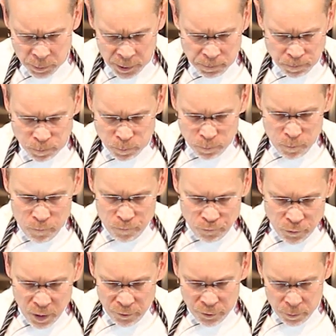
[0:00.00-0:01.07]
But
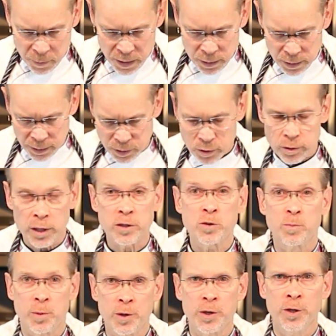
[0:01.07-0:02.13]
for me, that's
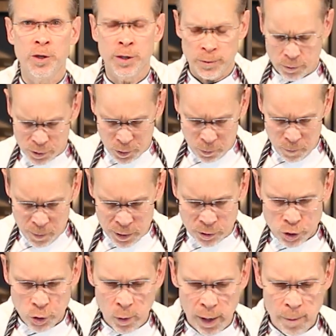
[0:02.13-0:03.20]
pretty good. So
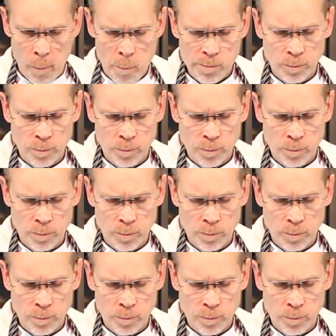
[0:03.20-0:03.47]
enjoy.